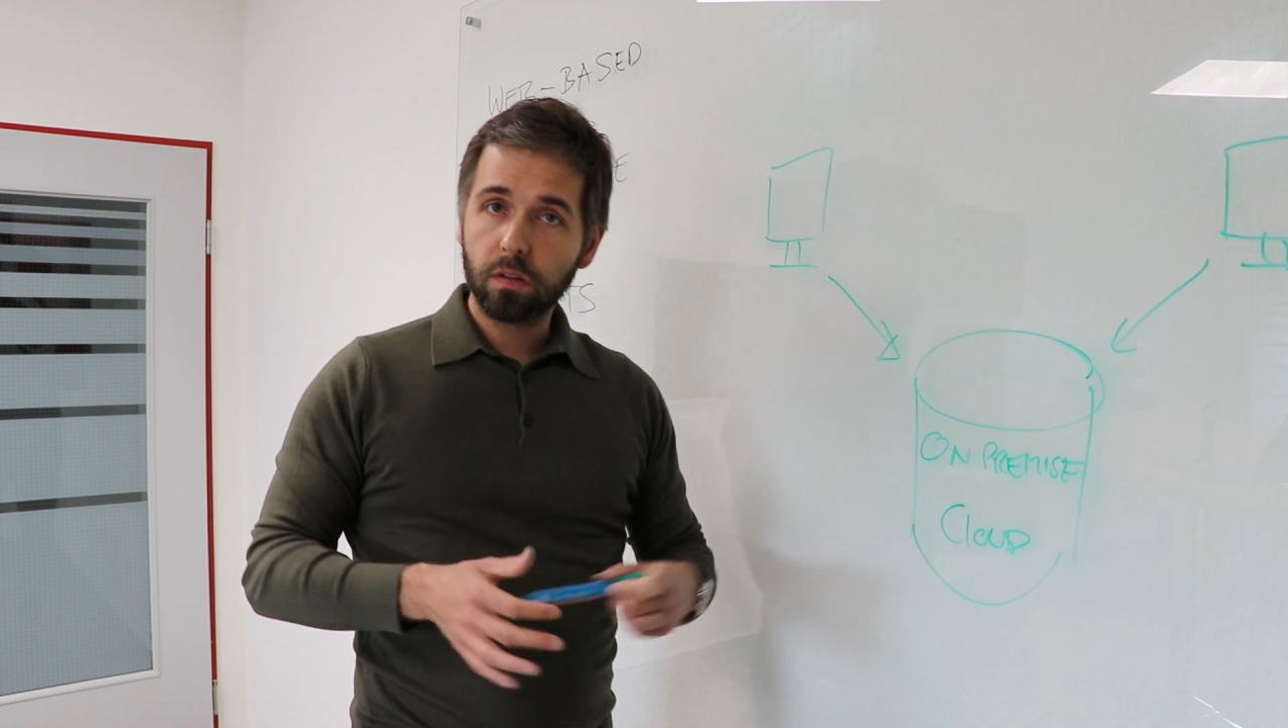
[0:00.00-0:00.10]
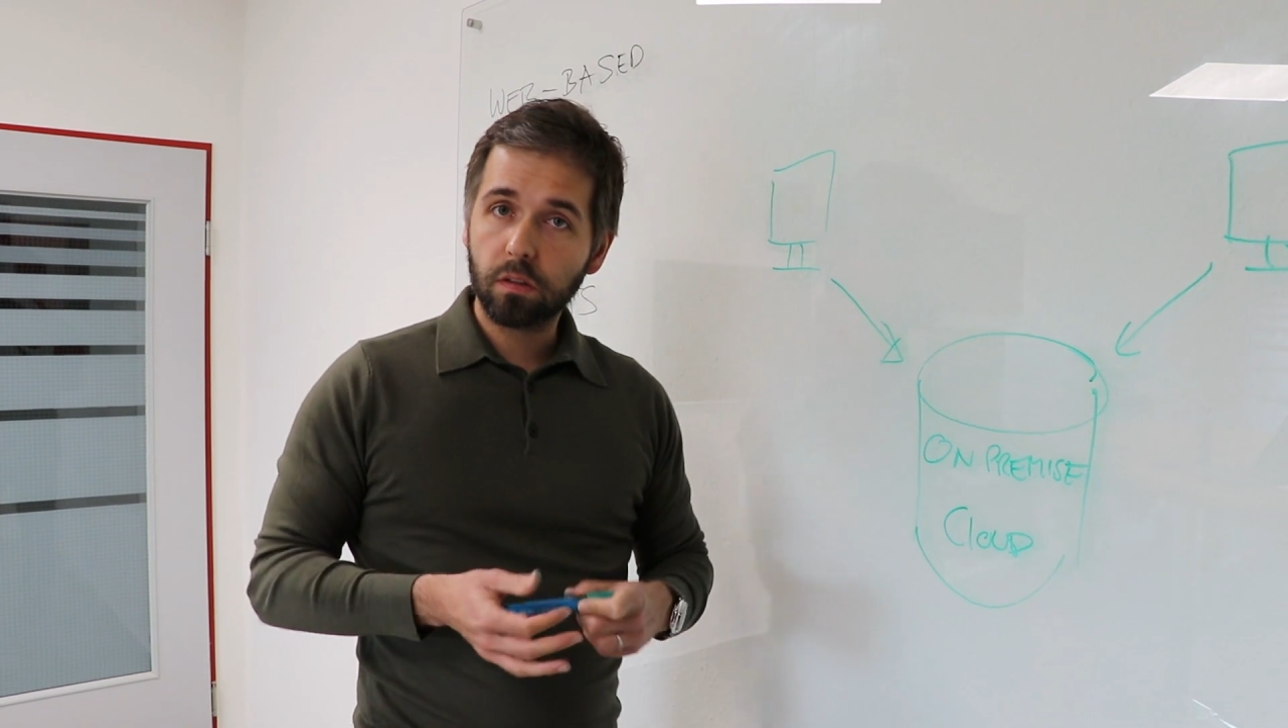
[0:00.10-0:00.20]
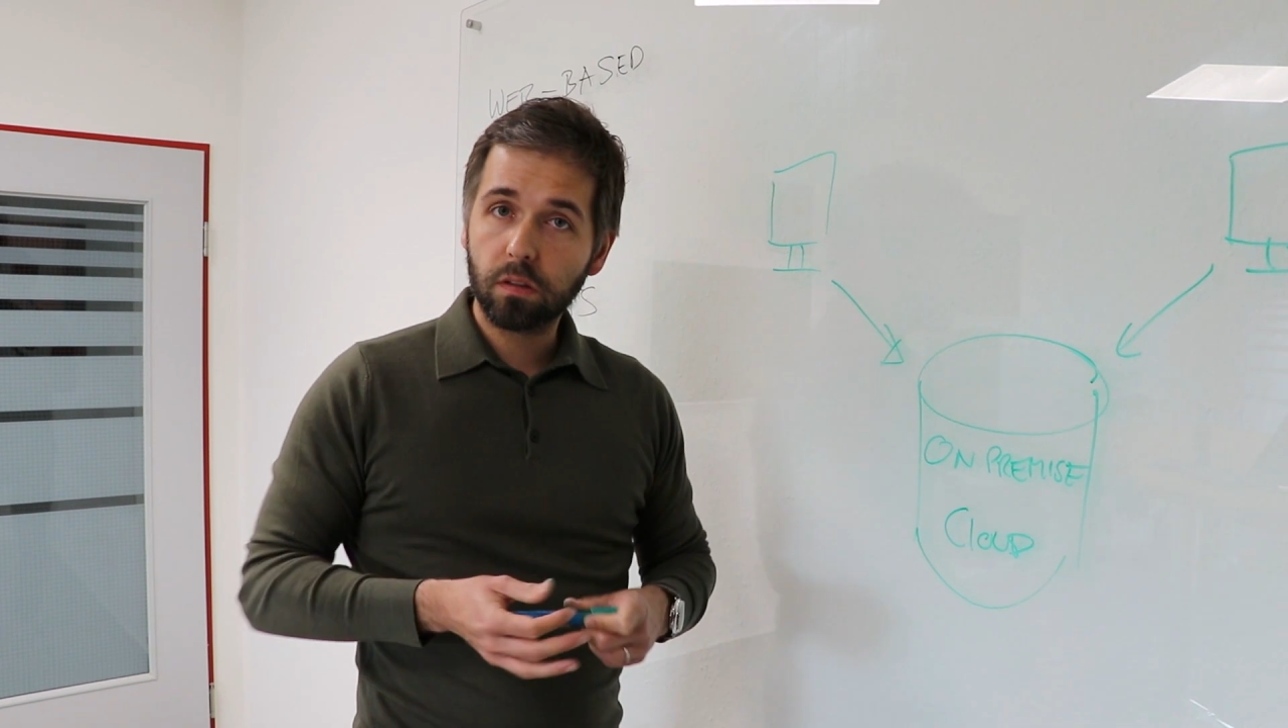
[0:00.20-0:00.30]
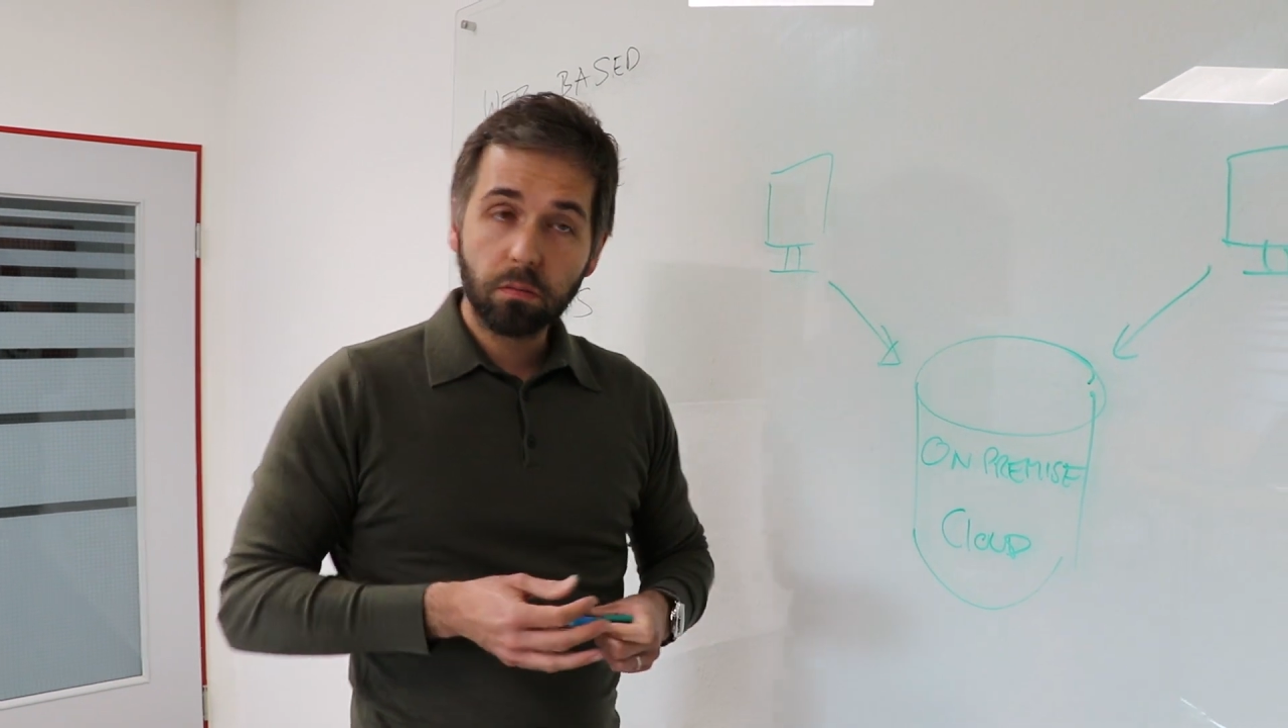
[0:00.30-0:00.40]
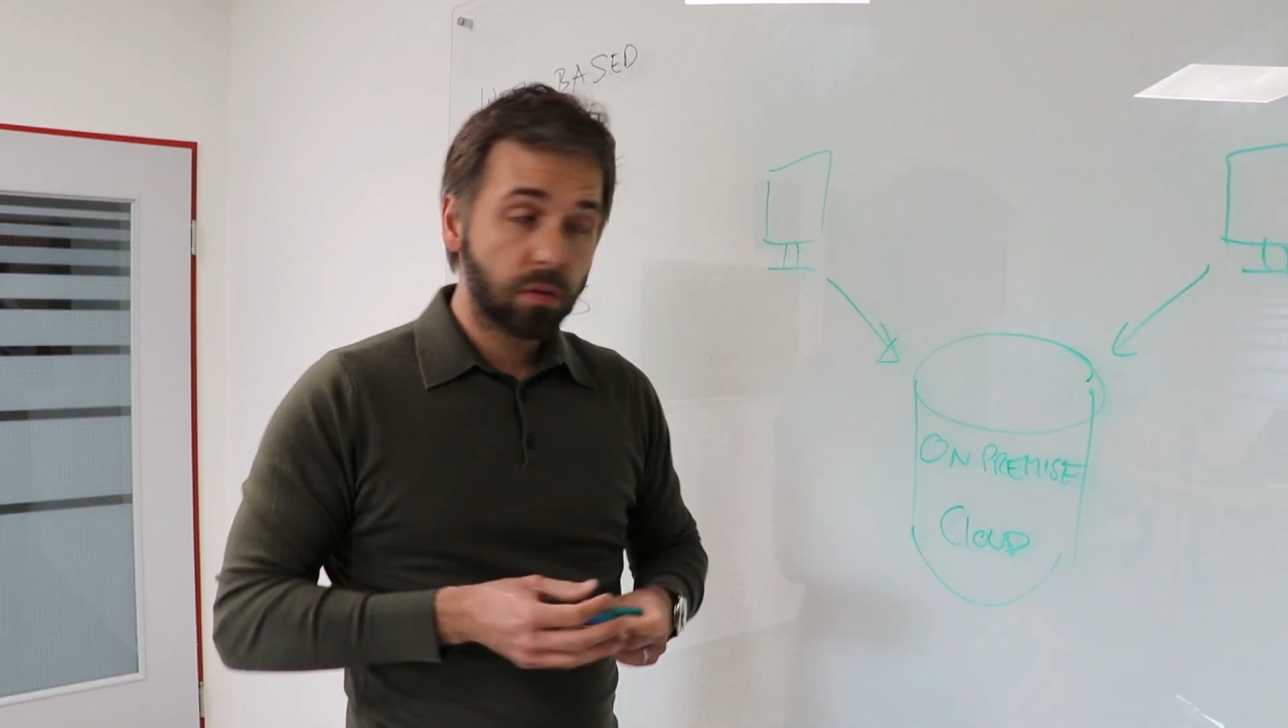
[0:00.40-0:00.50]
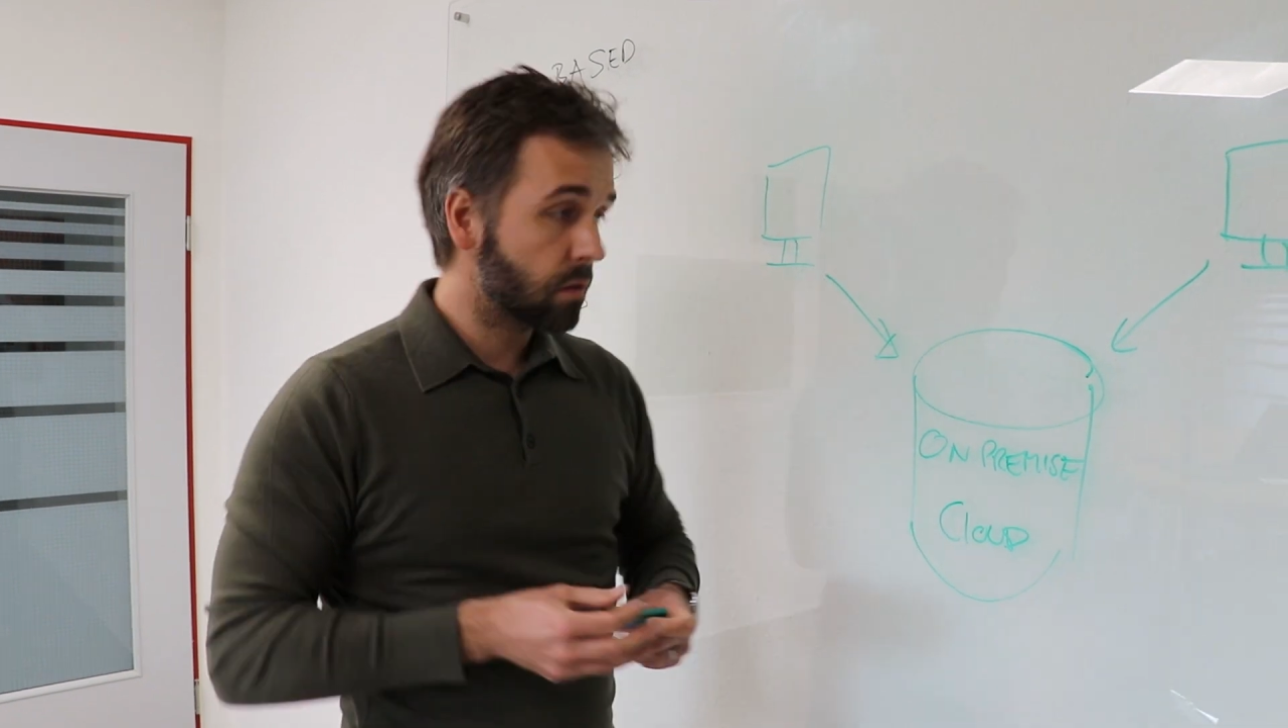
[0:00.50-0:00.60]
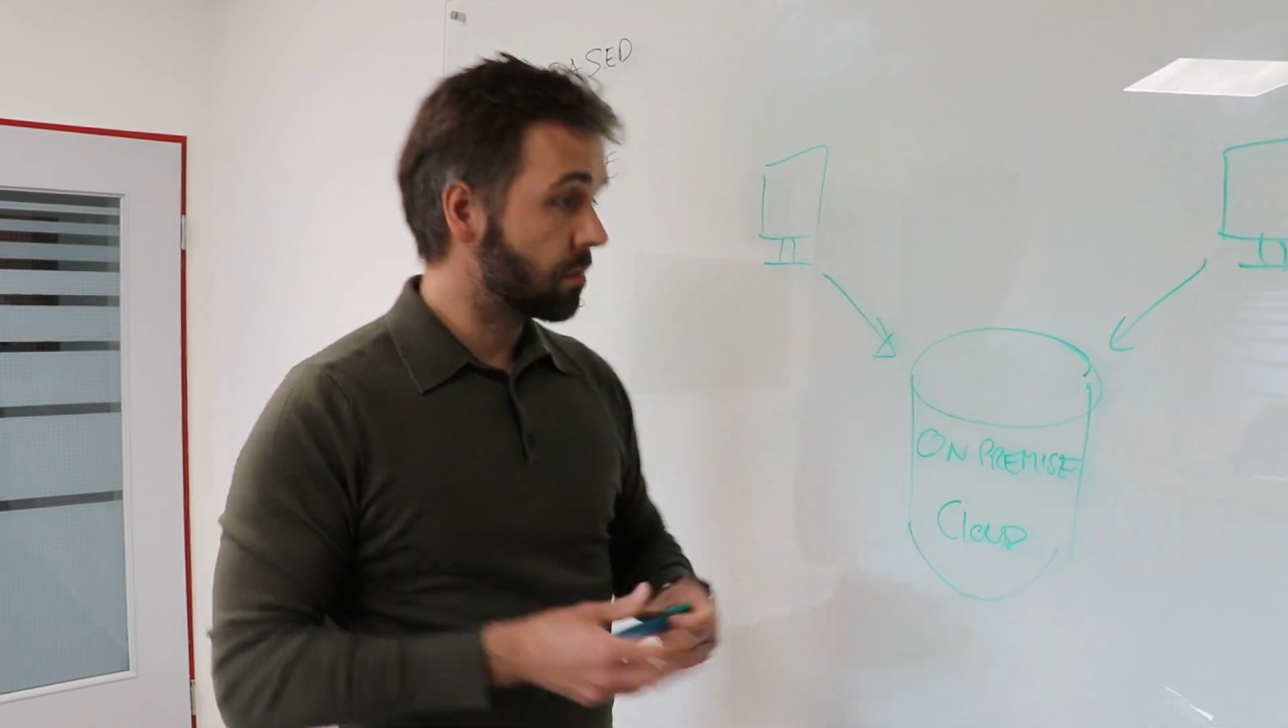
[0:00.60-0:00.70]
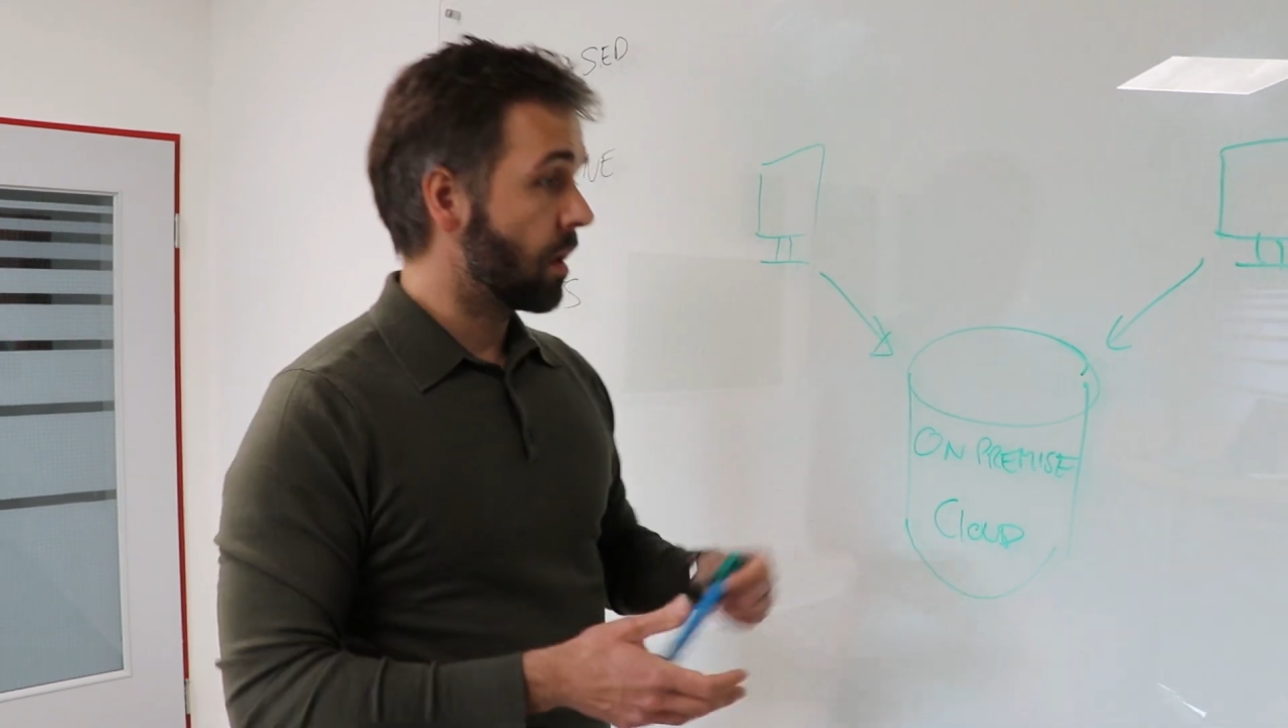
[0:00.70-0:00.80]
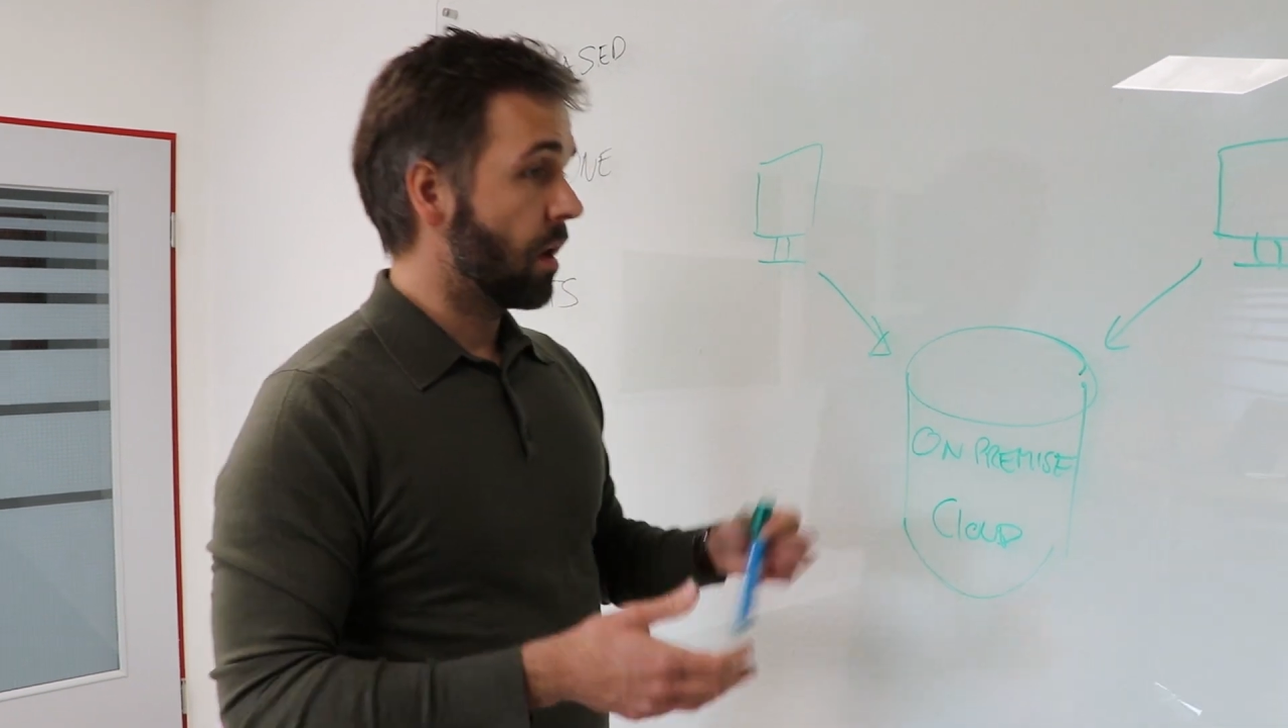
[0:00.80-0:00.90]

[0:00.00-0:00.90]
systems